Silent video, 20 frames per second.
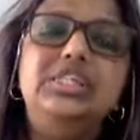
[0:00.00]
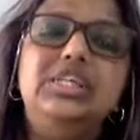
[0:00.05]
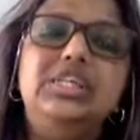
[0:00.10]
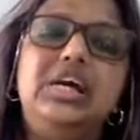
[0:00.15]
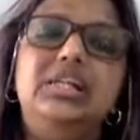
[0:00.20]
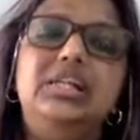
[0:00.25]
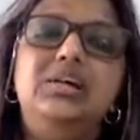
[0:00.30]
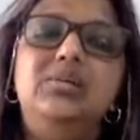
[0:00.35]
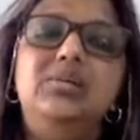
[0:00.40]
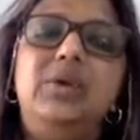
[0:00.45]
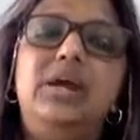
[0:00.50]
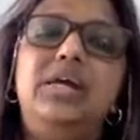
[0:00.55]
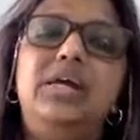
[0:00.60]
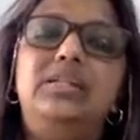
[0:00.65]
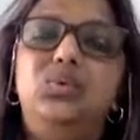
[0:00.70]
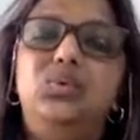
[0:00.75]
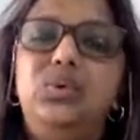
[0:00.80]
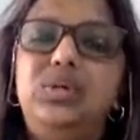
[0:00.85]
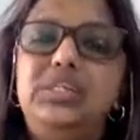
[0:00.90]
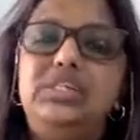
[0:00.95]
color by the
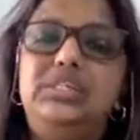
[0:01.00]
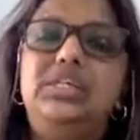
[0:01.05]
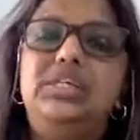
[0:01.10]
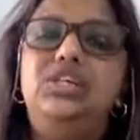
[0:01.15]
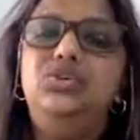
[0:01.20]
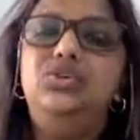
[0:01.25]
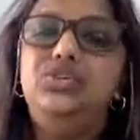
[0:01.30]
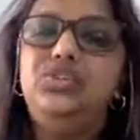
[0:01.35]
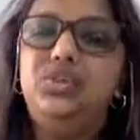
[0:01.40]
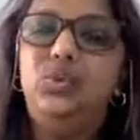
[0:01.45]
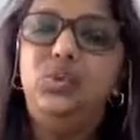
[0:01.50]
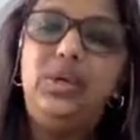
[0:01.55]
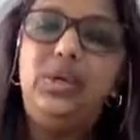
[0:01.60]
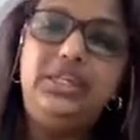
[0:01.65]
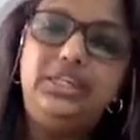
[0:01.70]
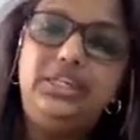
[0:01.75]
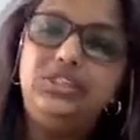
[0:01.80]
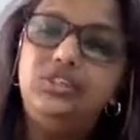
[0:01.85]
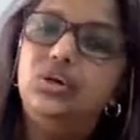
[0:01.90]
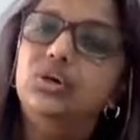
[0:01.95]
words they use, the way
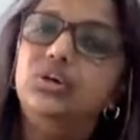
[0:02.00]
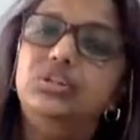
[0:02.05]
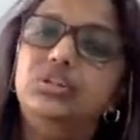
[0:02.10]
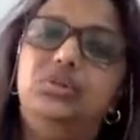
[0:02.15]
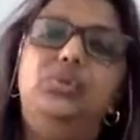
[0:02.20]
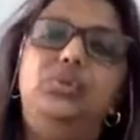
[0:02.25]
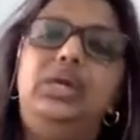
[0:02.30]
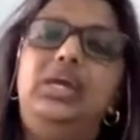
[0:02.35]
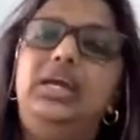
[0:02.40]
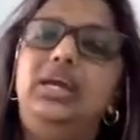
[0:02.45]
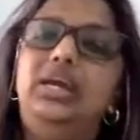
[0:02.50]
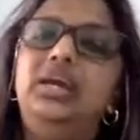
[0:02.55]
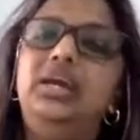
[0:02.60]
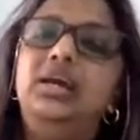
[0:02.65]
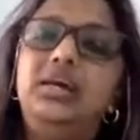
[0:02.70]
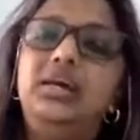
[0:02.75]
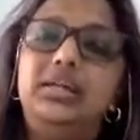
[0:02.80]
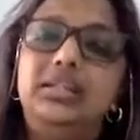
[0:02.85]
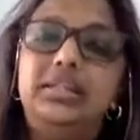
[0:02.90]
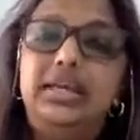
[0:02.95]
they talk, the way
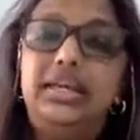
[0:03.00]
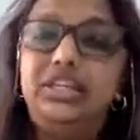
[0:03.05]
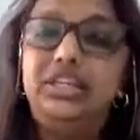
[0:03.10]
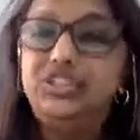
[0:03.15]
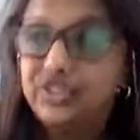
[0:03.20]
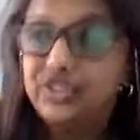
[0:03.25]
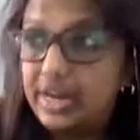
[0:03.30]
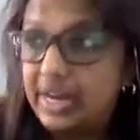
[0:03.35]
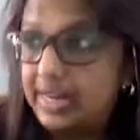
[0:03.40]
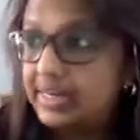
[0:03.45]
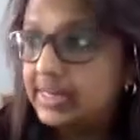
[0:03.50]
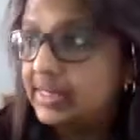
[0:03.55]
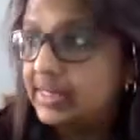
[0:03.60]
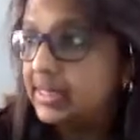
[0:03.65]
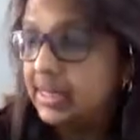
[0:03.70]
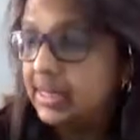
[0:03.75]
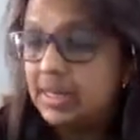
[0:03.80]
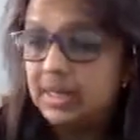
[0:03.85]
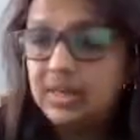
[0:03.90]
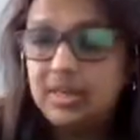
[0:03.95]
they dress.
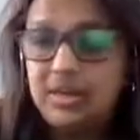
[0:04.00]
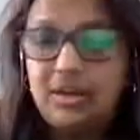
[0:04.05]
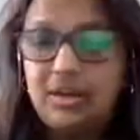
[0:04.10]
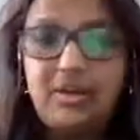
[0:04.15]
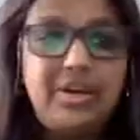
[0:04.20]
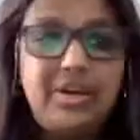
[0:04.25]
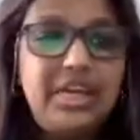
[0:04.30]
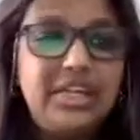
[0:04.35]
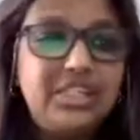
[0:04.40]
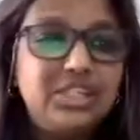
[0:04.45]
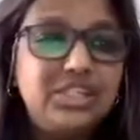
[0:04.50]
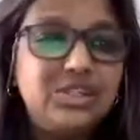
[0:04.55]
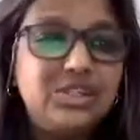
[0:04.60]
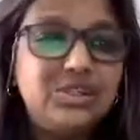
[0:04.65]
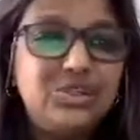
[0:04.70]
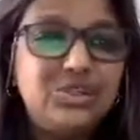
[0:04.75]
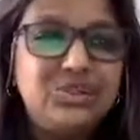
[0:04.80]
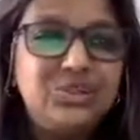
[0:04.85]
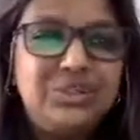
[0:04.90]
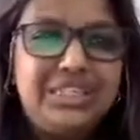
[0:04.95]
All right.
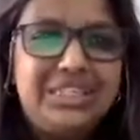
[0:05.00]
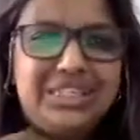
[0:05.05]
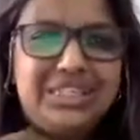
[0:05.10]
So